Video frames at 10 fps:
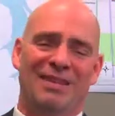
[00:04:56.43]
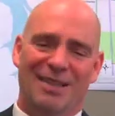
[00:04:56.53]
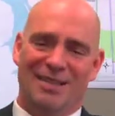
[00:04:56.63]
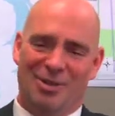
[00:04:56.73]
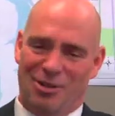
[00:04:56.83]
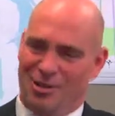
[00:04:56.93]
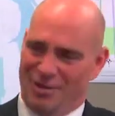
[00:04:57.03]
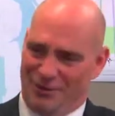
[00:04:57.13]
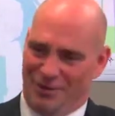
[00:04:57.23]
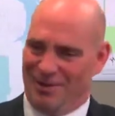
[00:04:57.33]
And the
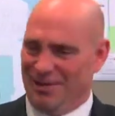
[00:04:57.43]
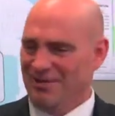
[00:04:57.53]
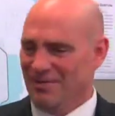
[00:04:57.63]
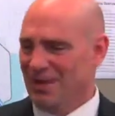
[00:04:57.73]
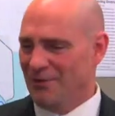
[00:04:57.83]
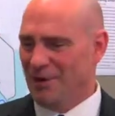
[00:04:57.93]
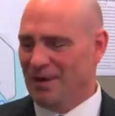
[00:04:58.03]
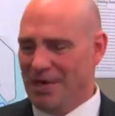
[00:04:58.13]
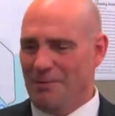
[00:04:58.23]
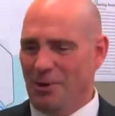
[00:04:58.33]
girls for a
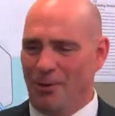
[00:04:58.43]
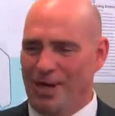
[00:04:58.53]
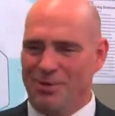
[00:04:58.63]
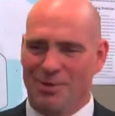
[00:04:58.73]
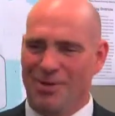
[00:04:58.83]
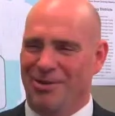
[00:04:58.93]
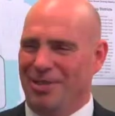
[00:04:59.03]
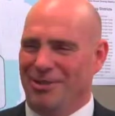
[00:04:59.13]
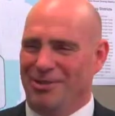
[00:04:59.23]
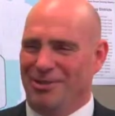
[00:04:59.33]
couple of weeks were going,
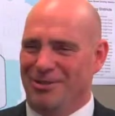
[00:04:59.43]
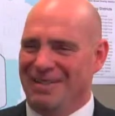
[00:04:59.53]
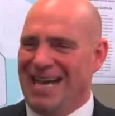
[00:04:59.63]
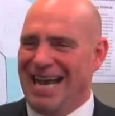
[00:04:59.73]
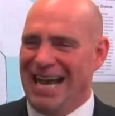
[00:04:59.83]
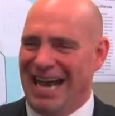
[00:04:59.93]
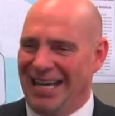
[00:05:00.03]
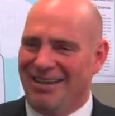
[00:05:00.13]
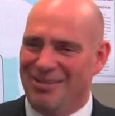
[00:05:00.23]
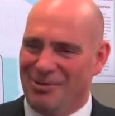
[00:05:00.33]
ew,
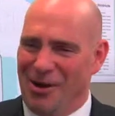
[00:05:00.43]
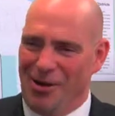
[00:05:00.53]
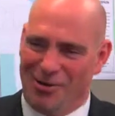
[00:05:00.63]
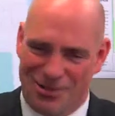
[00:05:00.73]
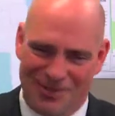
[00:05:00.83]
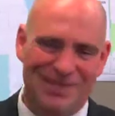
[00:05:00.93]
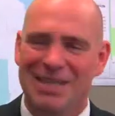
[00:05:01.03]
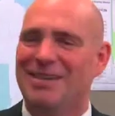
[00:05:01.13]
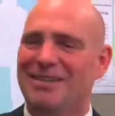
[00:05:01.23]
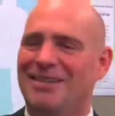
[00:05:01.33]
Dad, gross.
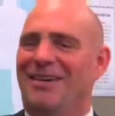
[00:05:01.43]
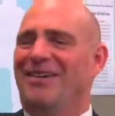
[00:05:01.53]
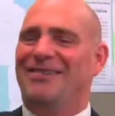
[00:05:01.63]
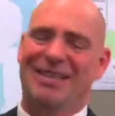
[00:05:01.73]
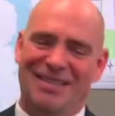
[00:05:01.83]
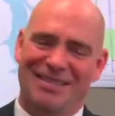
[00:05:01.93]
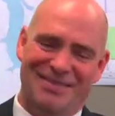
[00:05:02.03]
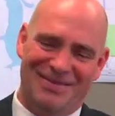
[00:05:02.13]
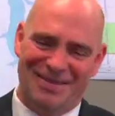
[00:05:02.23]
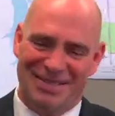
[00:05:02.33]
So
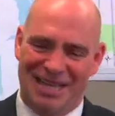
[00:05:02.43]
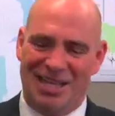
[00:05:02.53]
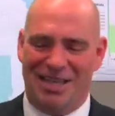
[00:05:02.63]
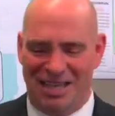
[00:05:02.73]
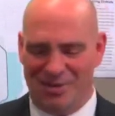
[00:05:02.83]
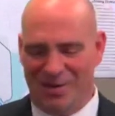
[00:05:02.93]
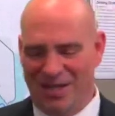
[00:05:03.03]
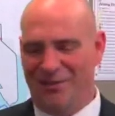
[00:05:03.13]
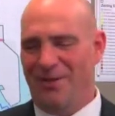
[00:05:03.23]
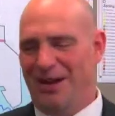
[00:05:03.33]
that's one
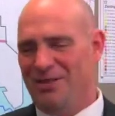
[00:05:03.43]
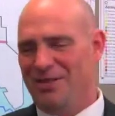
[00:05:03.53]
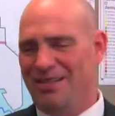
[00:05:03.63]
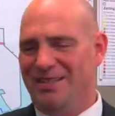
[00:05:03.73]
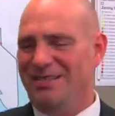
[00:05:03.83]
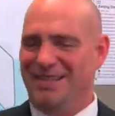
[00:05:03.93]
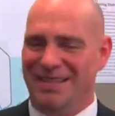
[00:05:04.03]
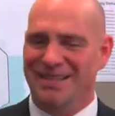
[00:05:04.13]
of the favorites that